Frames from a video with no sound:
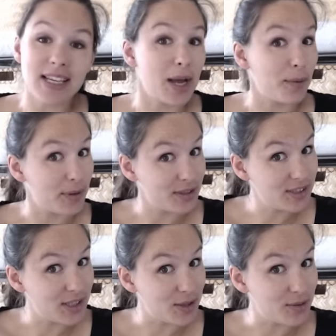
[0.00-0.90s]
I will
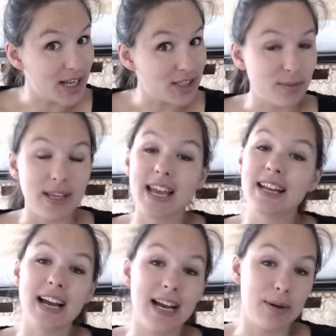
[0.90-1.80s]
see you next week,
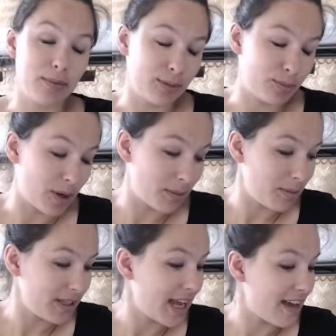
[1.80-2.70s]
and I will
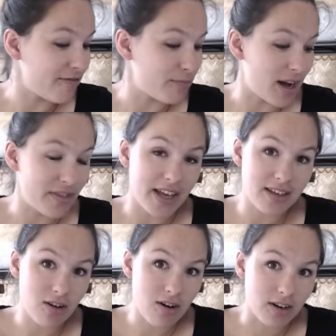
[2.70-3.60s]
probably have bought that
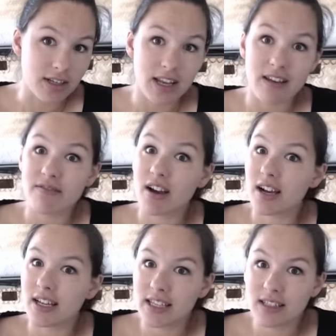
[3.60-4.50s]
yarn if
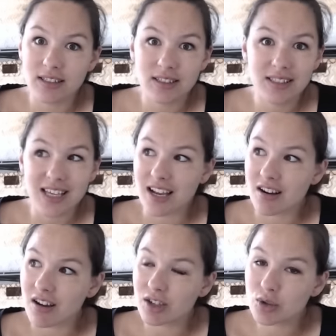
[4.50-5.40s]
I
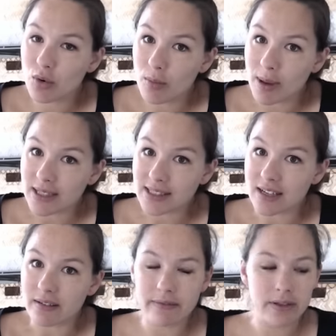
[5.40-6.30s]
cannot control myself.